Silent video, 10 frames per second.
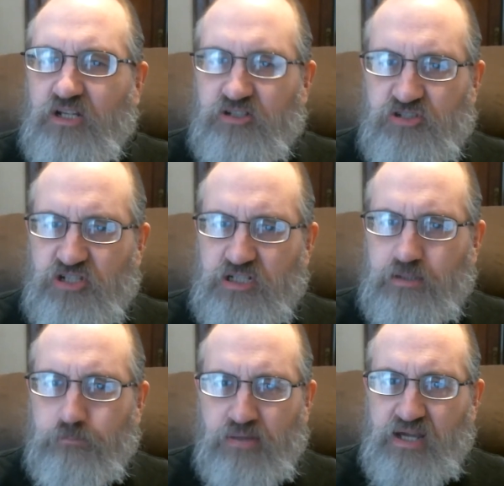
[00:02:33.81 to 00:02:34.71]

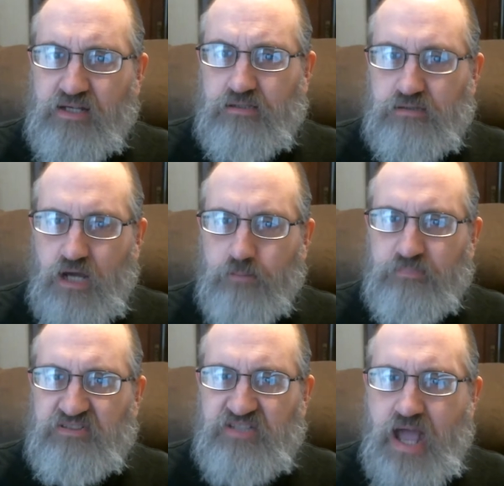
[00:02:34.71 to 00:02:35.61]
She picked up
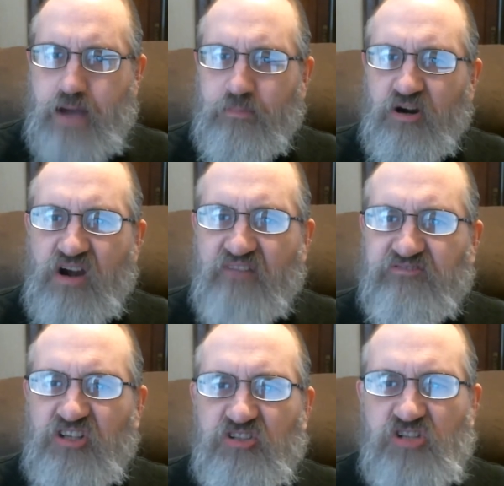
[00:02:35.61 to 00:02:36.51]
his hammer
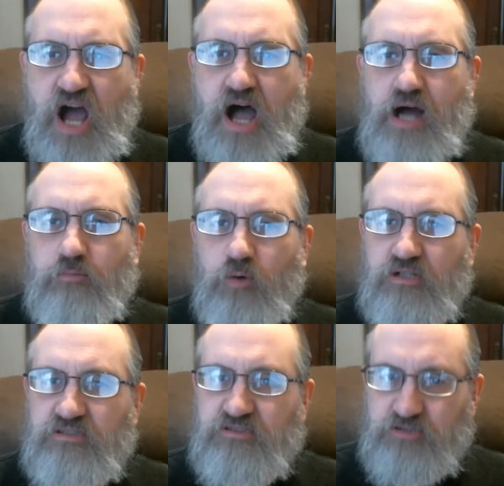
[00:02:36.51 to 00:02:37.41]
after John
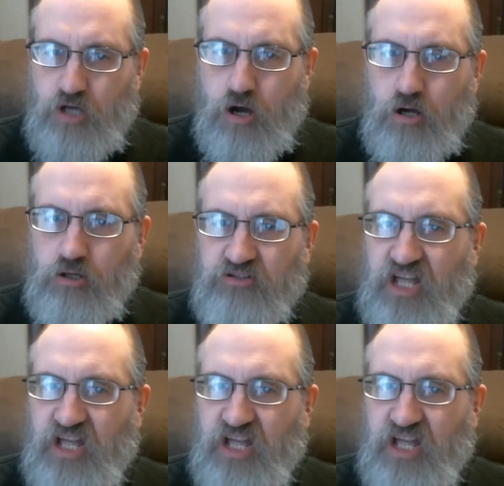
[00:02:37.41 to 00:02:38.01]
was gone,